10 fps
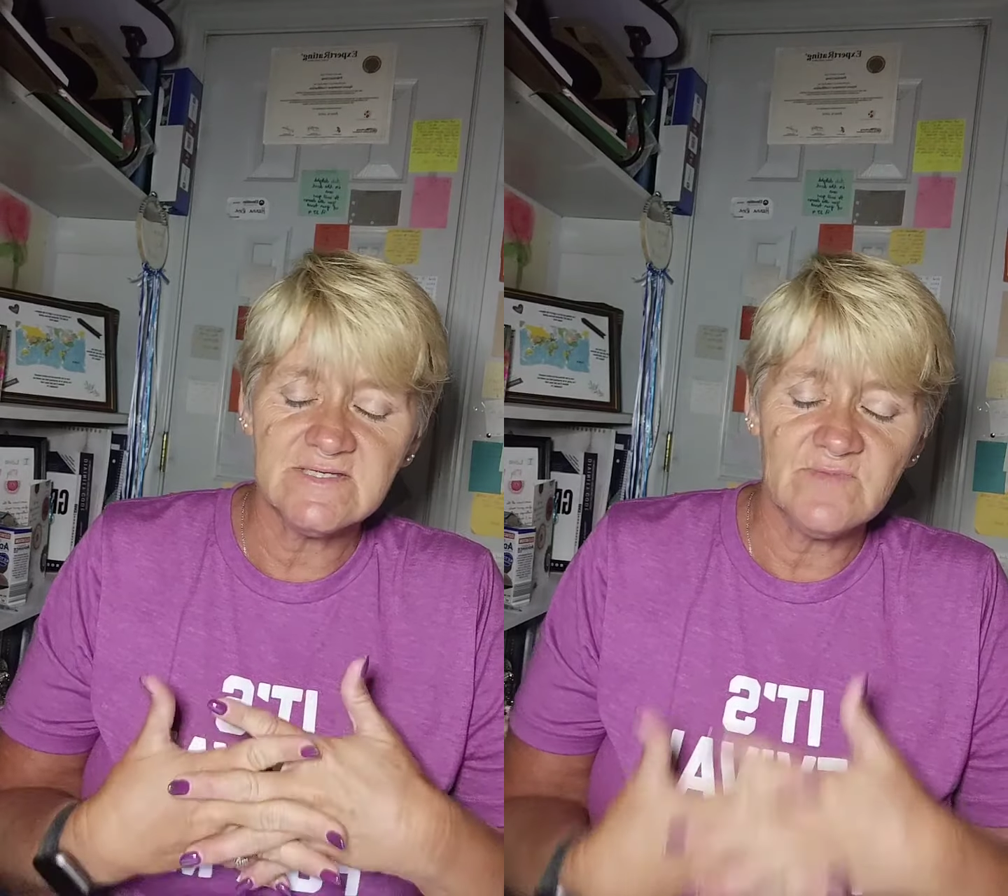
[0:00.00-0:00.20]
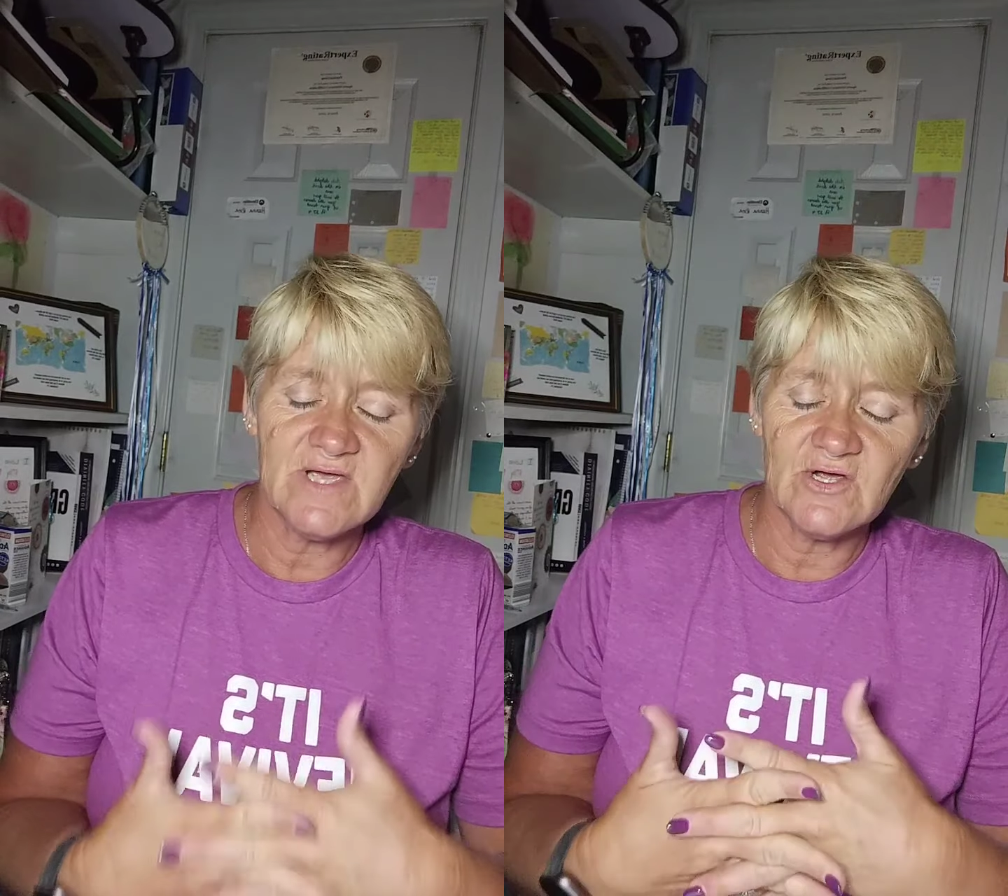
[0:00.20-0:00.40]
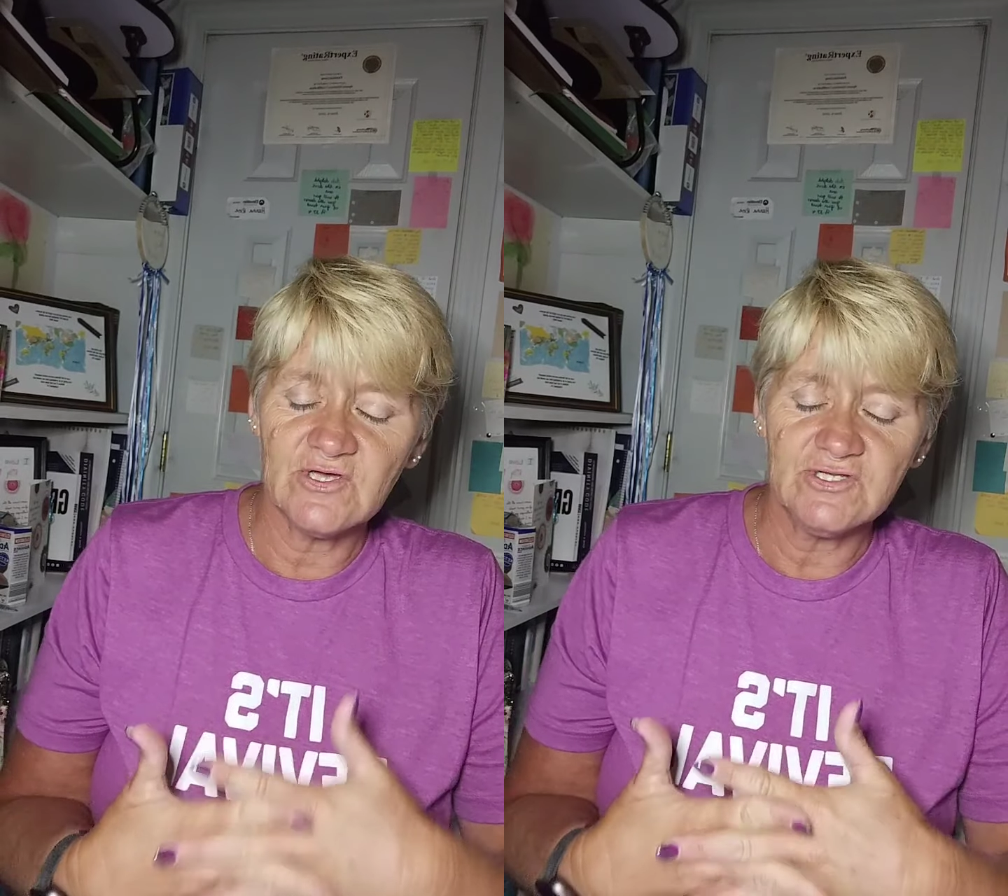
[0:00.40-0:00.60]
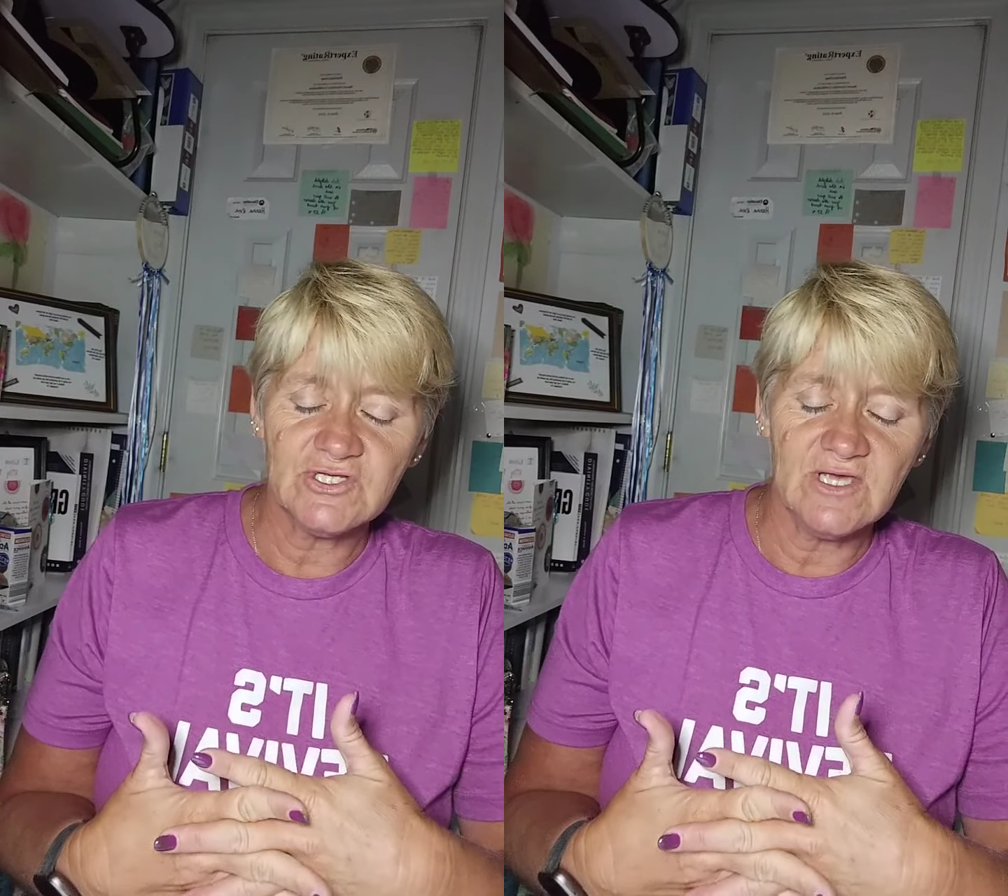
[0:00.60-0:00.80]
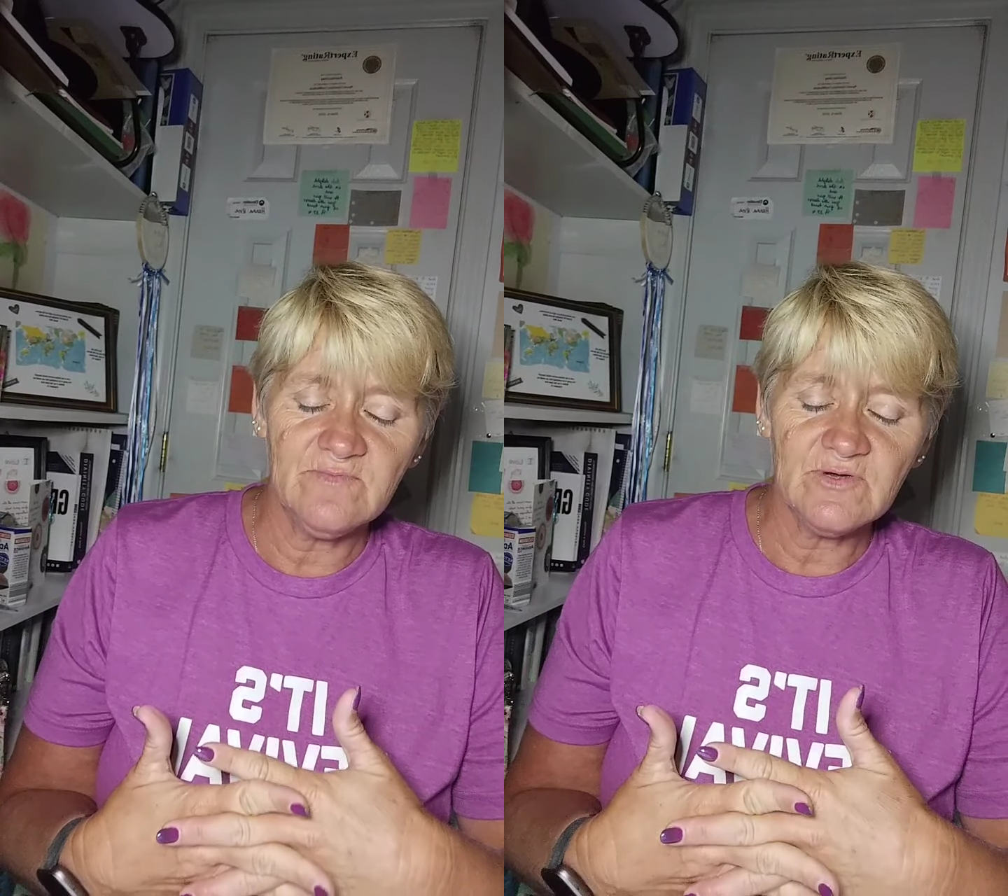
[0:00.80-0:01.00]
to be our good
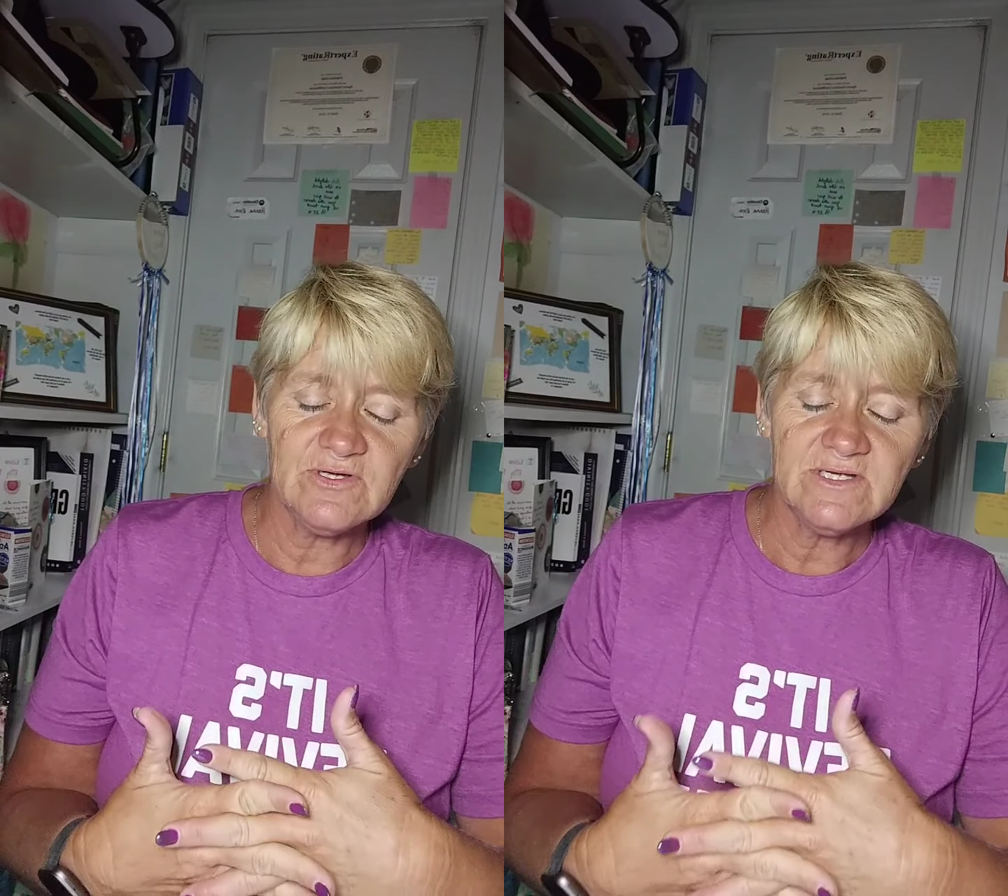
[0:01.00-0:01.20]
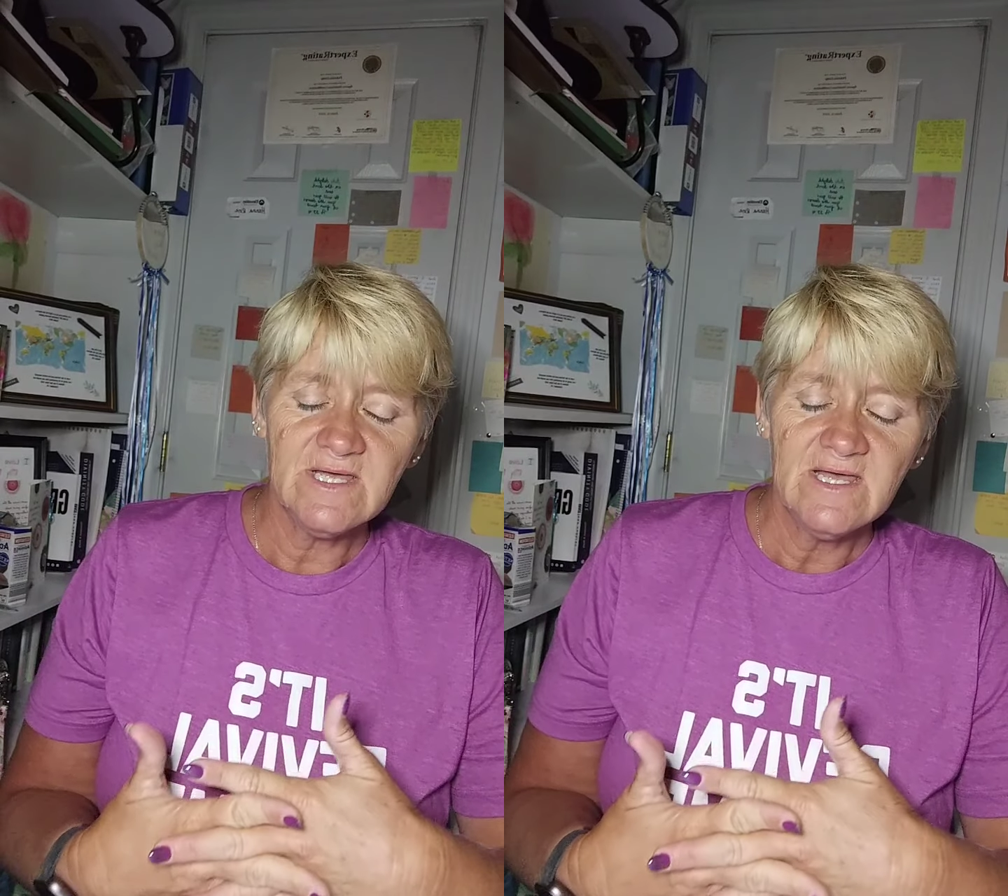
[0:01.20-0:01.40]
shepherd.